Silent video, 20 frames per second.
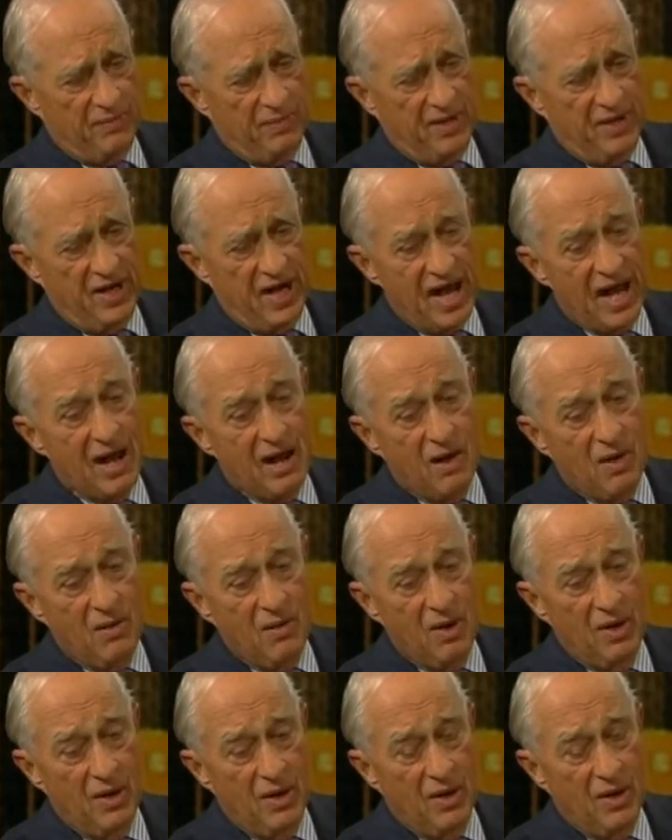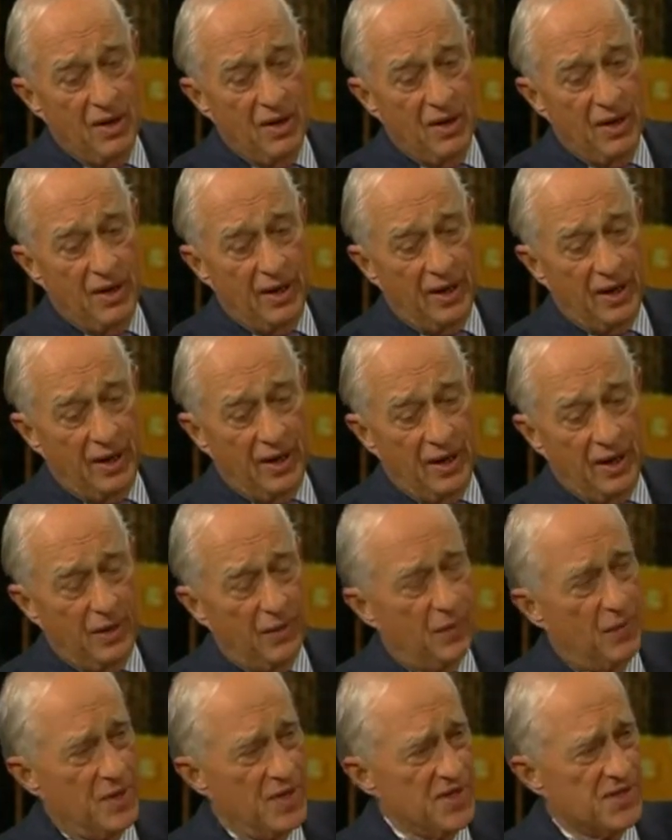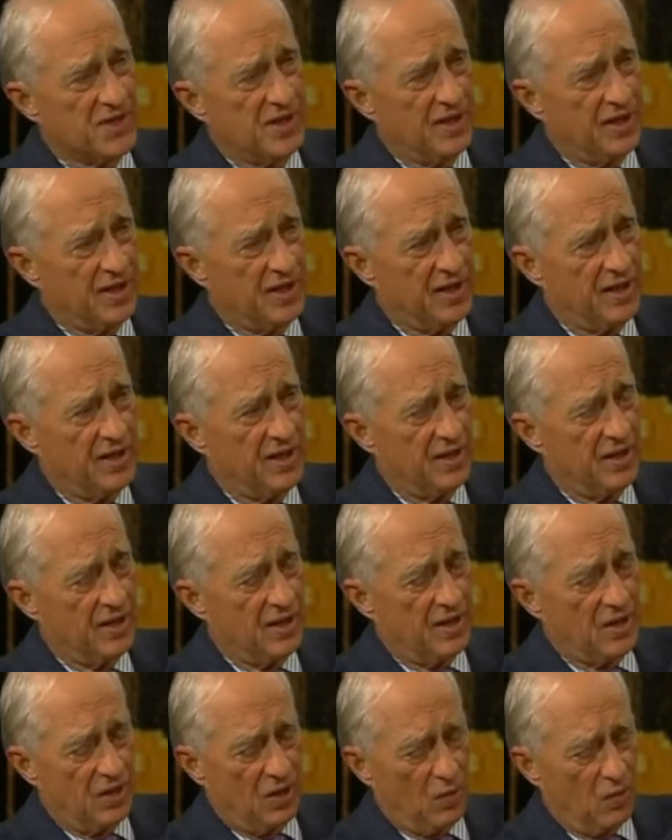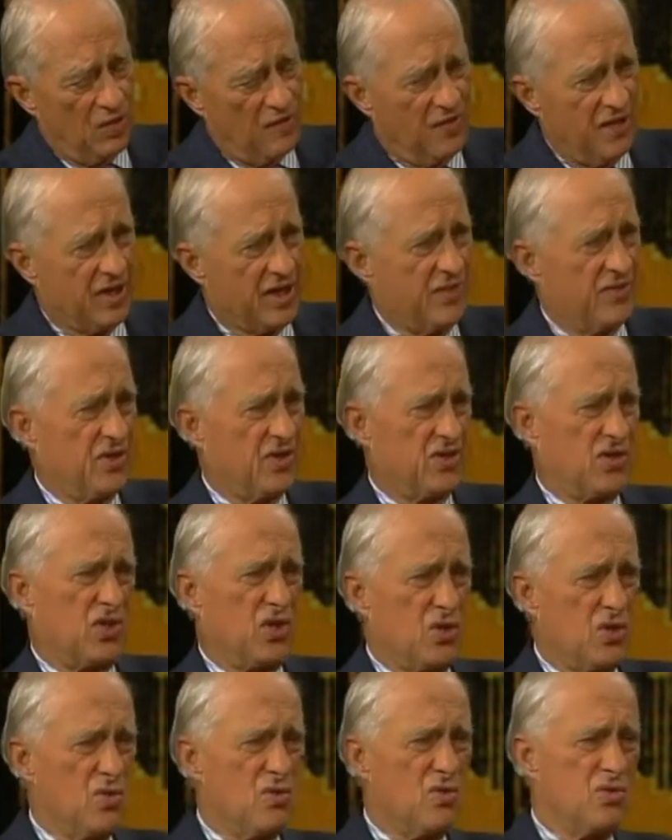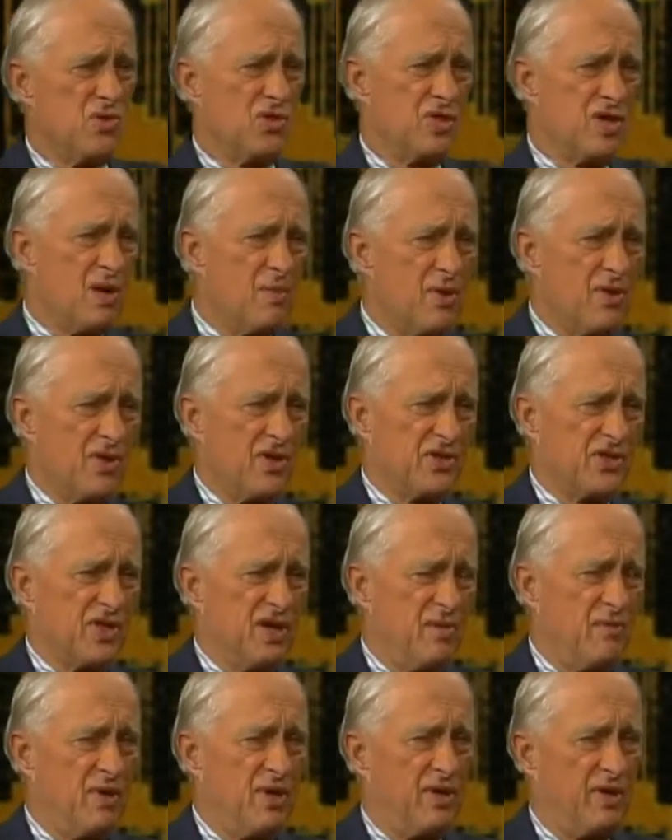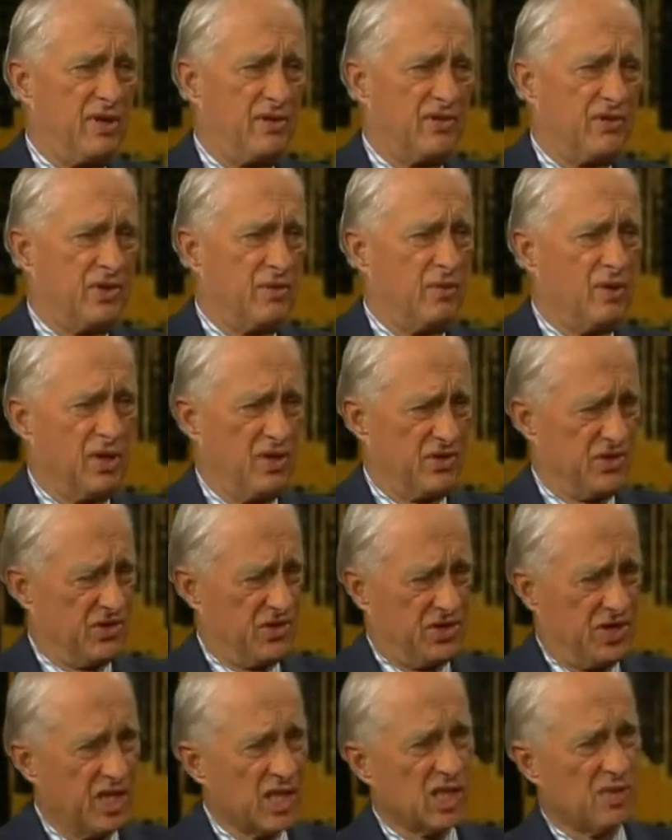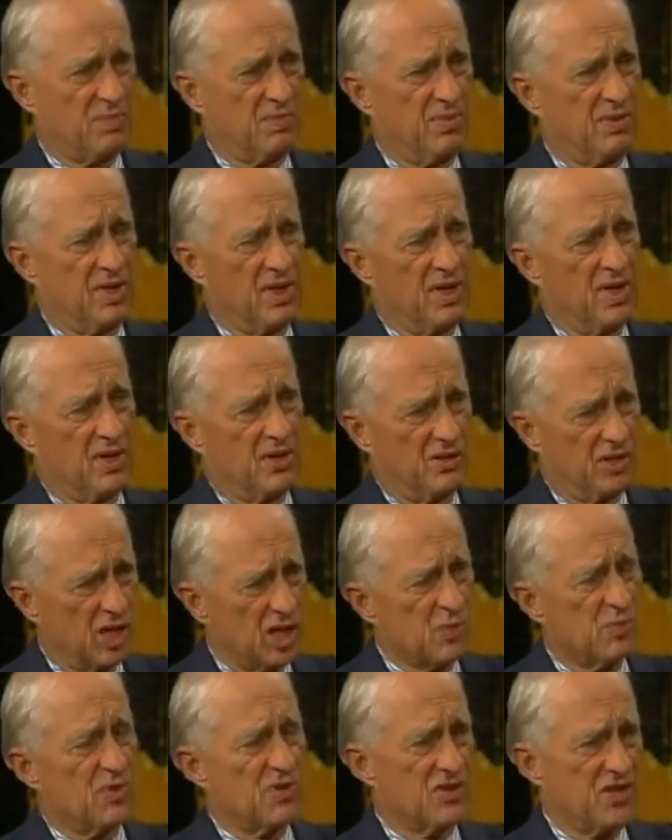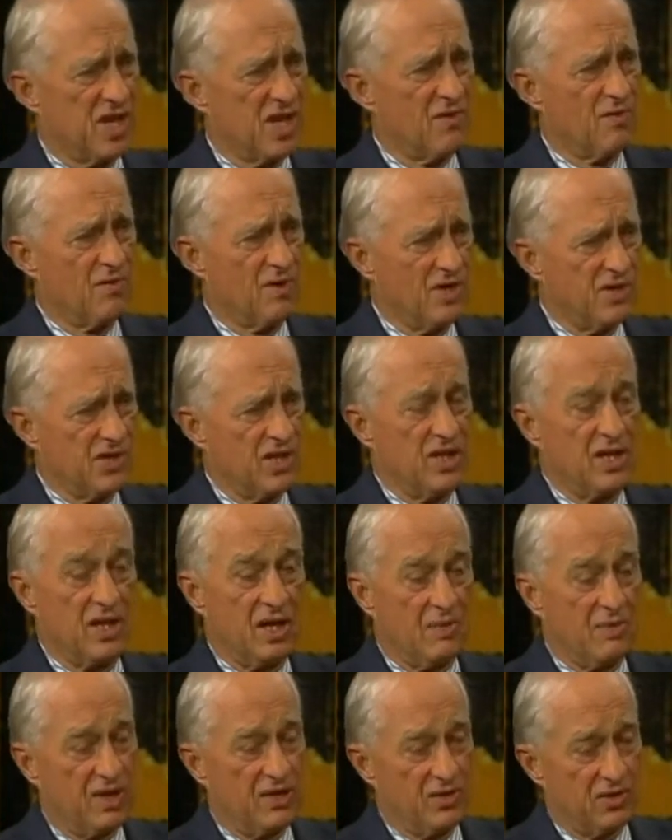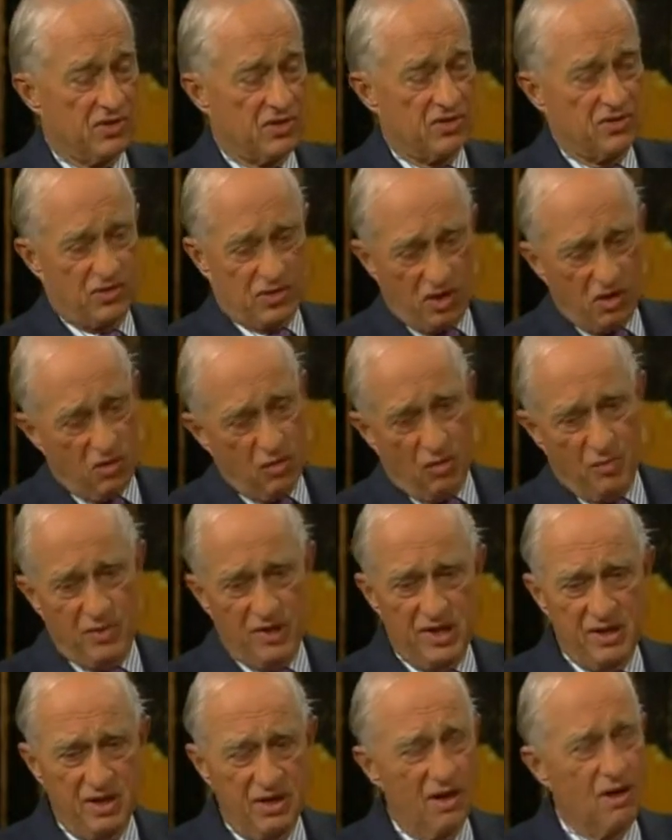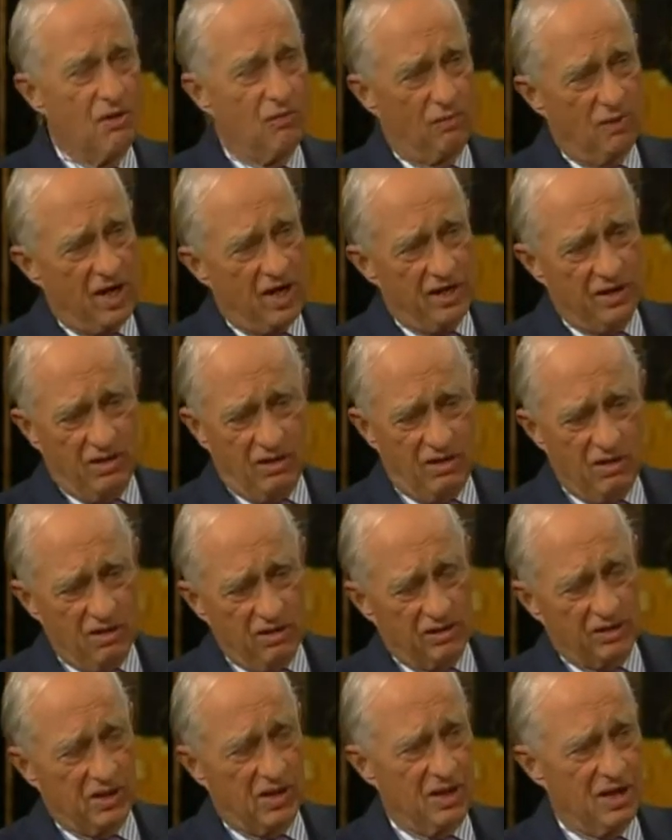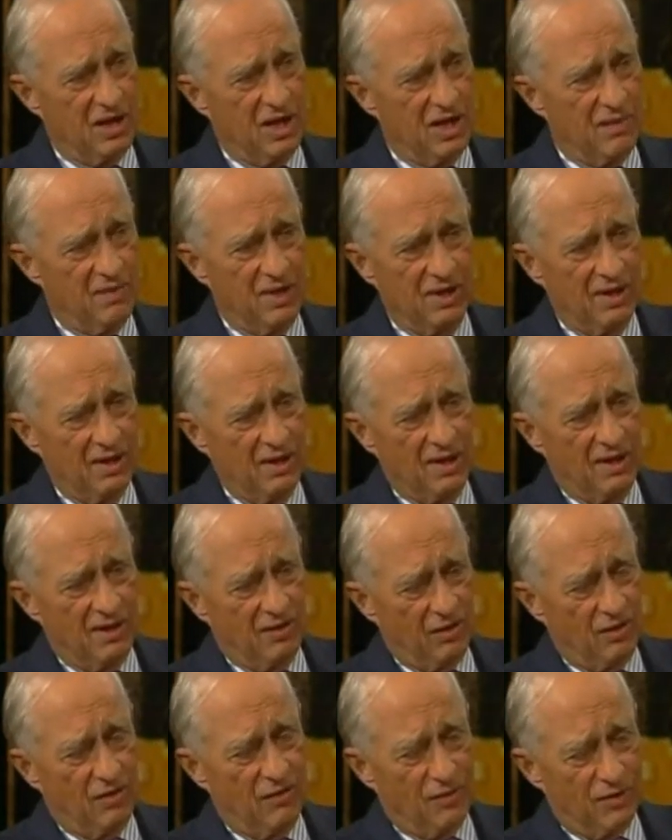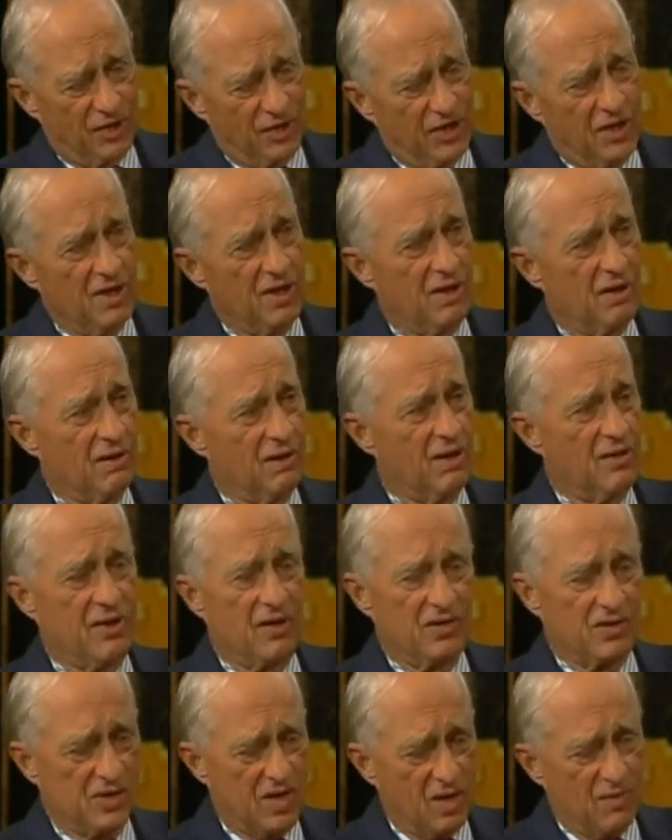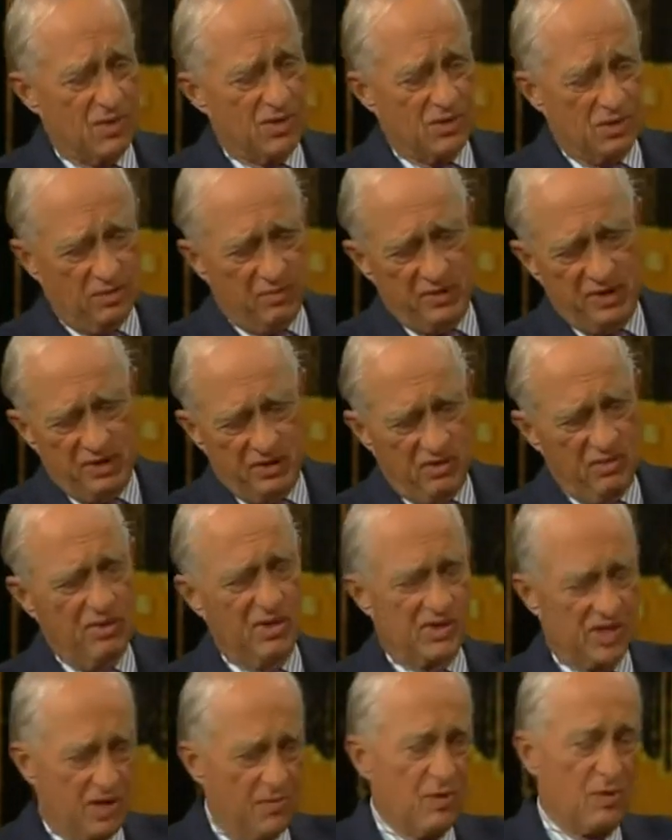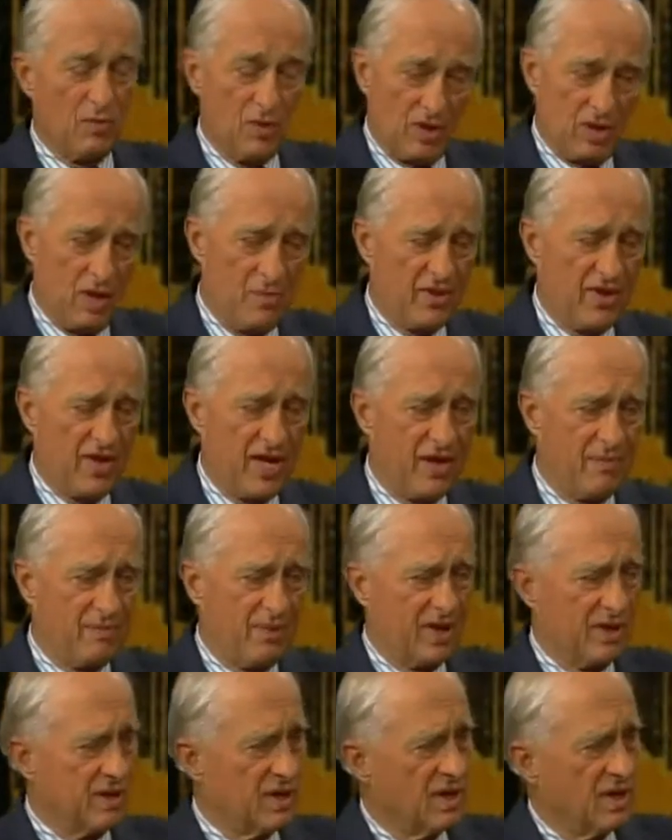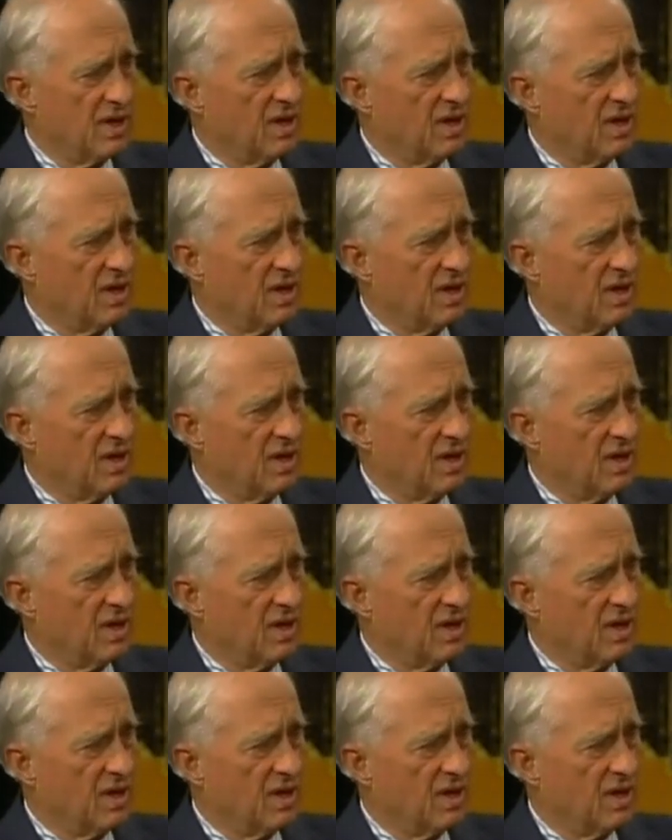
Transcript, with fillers: But now, uh, recently, we've got this huge number that's come in. It's what it's six six percent recently. I mean, this show will be running a long time, over a year, and those numbers will be doing something. We'll come to that, but.